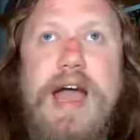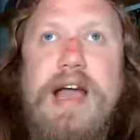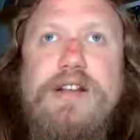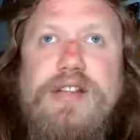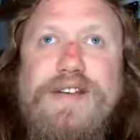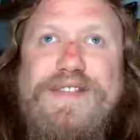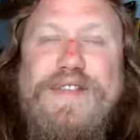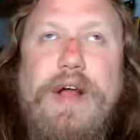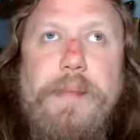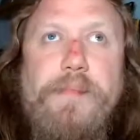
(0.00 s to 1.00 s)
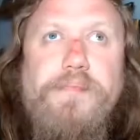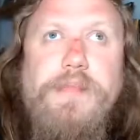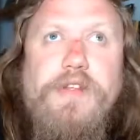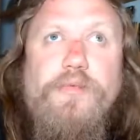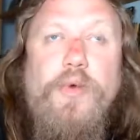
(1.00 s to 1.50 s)
active
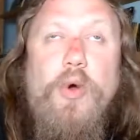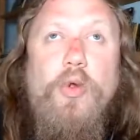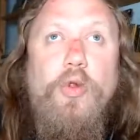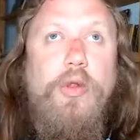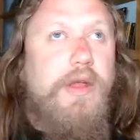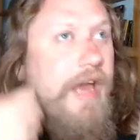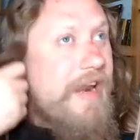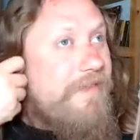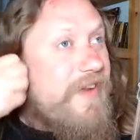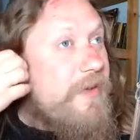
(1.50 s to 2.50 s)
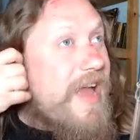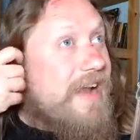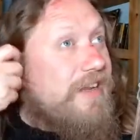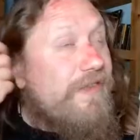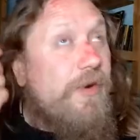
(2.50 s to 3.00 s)
role, had a very
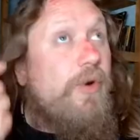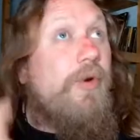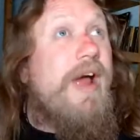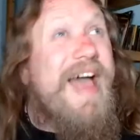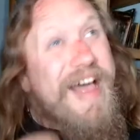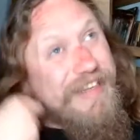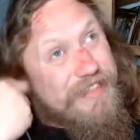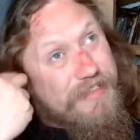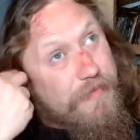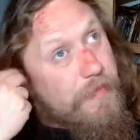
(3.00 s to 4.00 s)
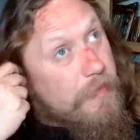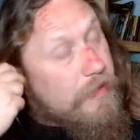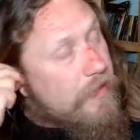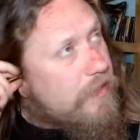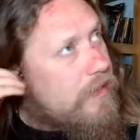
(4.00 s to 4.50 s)
active role, has
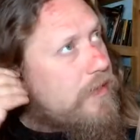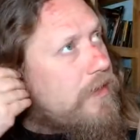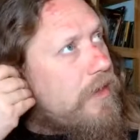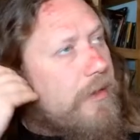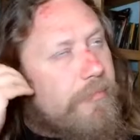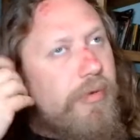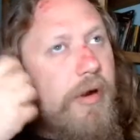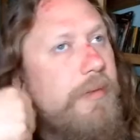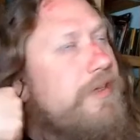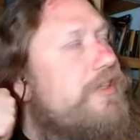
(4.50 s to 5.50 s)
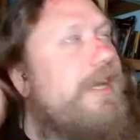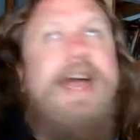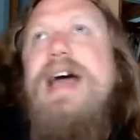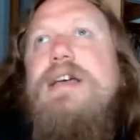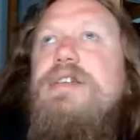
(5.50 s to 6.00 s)
probably still
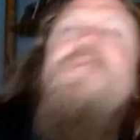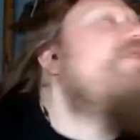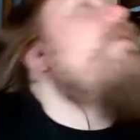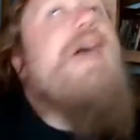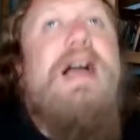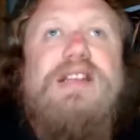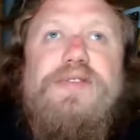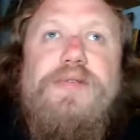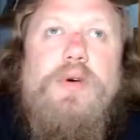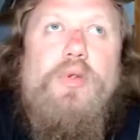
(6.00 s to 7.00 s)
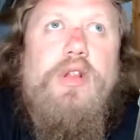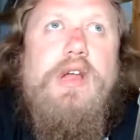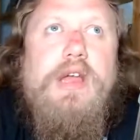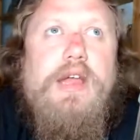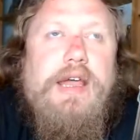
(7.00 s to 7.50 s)
has a very active role
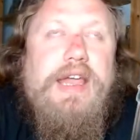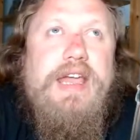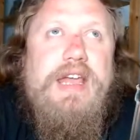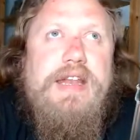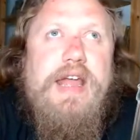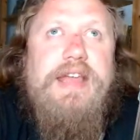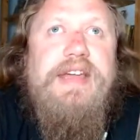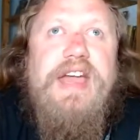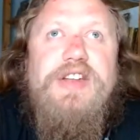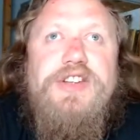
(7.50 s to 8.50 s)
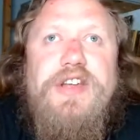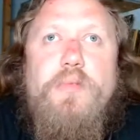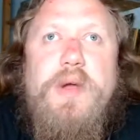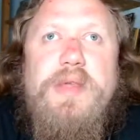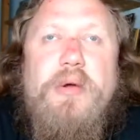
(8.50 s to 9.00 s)
in engaging
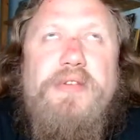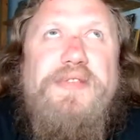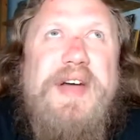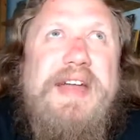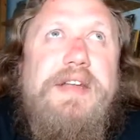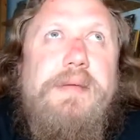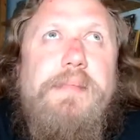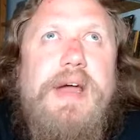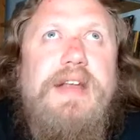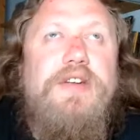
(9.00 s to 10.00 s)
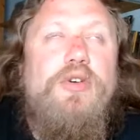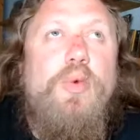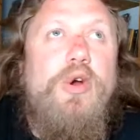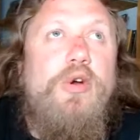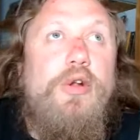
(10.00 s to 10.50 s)
with her fandom and her
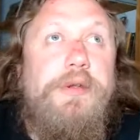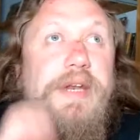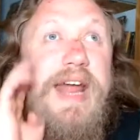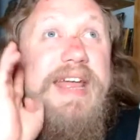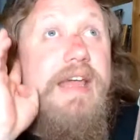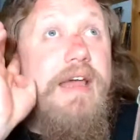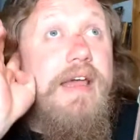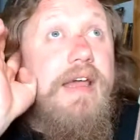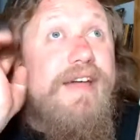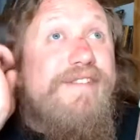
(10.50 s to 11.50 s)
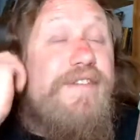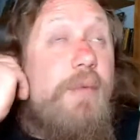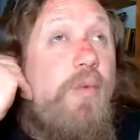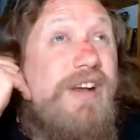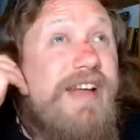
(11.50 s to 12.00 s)
world. And
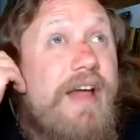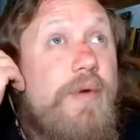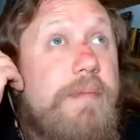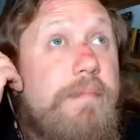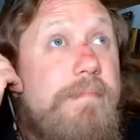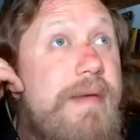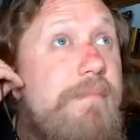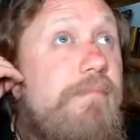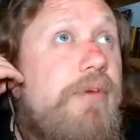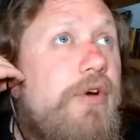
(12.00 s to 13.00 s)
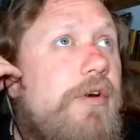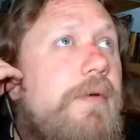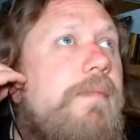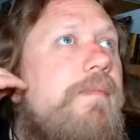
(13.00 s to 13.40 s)
from what I remember,